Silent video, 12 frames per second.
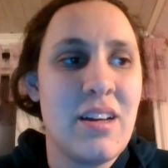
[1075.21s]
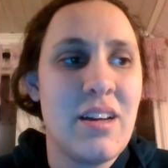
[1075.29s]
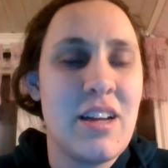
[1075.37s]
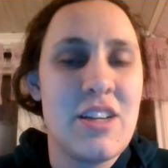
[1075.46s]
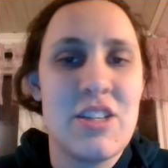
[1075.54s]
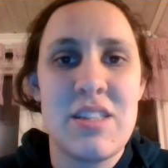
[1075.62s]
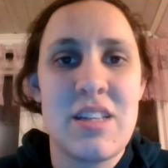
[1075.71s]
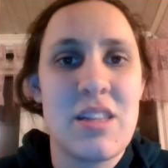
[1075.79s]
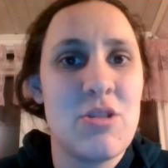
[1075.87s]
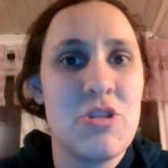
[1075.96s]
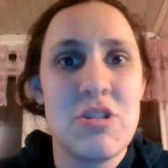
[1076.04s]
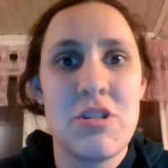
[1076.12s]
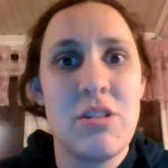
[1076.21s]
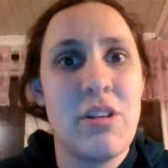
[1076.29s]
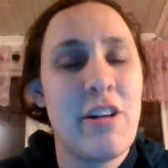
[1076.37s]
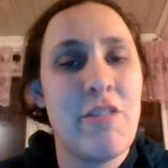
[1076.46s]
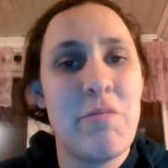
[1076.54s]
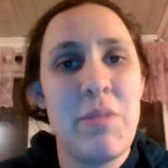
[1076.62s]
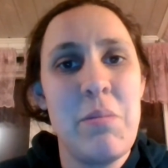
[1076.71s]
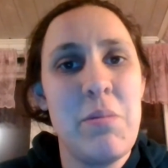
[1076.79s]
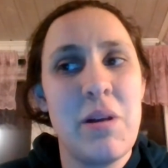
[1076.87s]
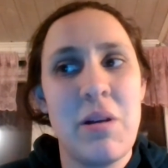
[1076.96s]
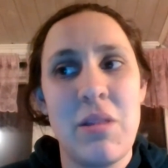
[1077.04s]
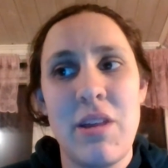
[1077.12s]
I just think there's just a lot of
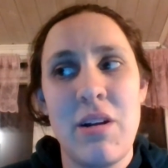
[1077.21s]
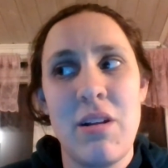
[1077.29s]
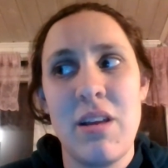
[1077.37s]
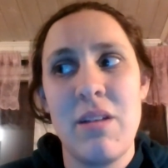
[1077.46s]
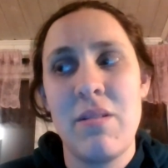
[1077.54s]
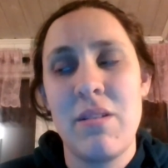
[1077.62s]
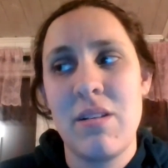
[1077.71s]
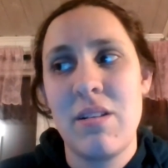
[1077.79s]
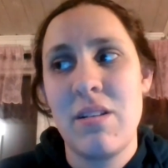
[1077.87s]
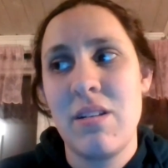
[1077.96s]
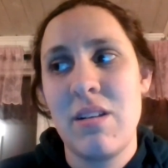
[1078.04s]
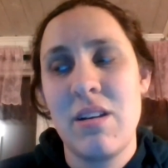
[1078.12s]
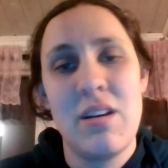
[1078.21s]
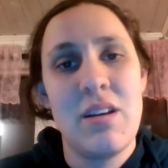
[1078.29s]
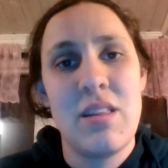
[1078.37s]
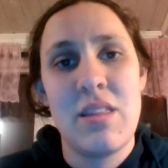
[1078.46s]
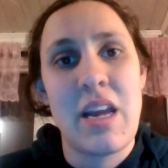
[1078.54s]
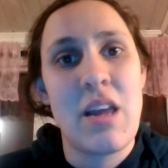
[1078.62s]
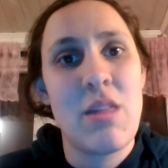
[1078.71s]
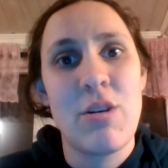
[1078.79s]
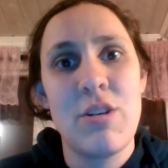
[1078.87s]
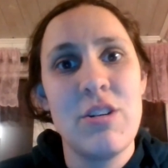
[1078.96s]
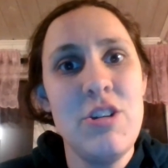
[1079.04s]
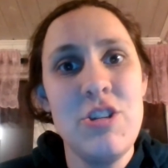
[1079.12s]
people out there that think they're
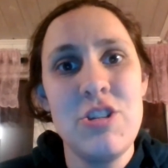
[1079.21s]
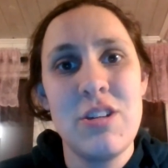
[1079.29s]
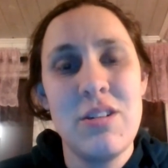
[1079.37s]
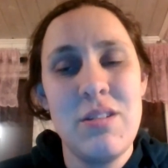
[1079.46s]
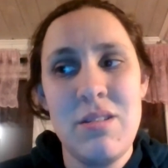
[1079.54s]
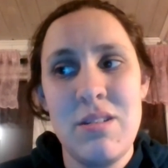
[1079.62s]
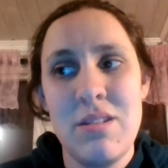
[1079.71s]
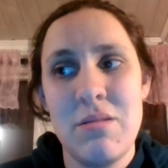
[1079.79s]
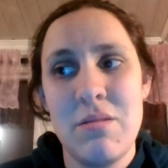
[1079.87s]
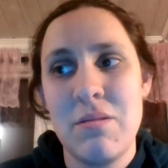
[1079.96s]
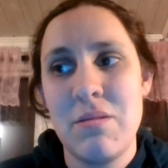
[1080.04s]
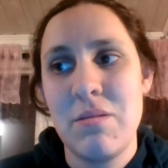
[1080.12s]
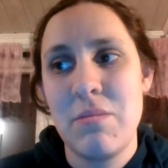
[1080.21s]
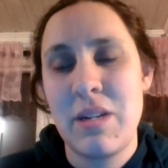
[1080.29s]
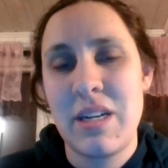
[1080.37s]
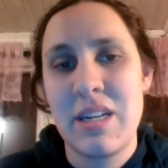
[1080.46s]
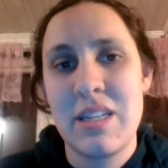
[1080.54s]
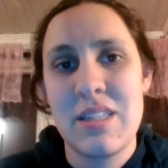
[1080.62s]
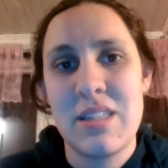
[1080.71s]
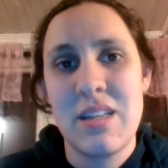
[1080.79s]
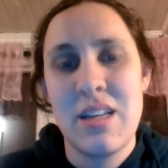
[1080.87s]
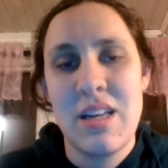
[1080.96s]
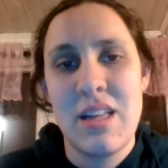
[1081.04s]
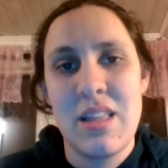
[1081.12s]
Christian because
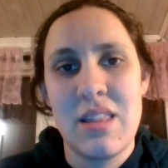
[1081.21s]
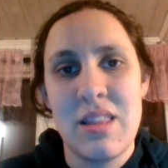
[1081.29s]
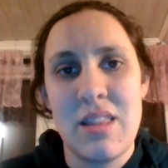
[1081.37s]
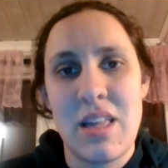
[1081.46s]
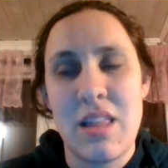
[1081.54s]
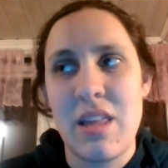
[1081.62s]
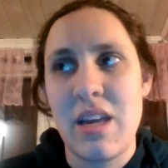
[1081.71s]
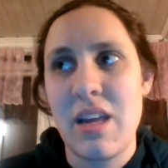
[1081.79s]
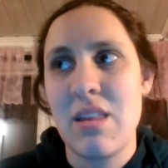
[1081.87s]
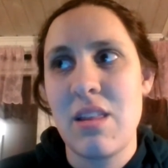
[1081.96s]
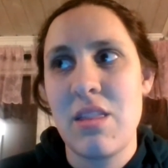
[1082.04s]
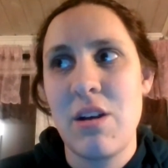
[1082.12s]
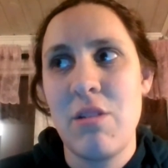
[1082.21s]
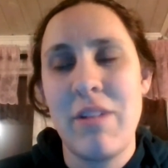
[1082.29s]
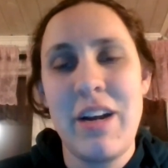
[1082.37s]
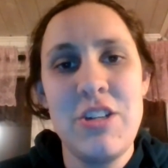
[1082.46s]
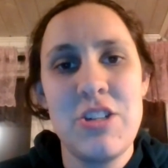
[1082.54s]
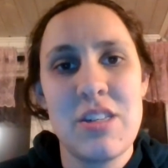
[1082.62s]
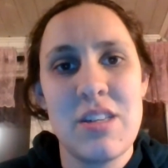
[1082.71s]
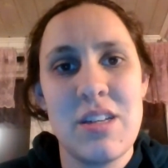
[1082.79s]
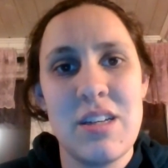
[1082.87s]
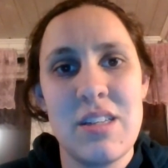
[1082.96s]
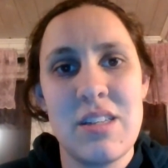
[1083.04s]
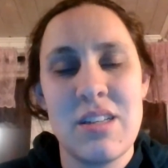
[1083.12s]
they think that their
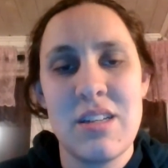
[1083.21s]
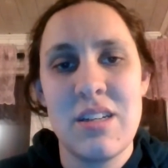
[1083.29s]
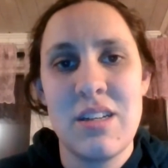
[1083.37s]
righteousness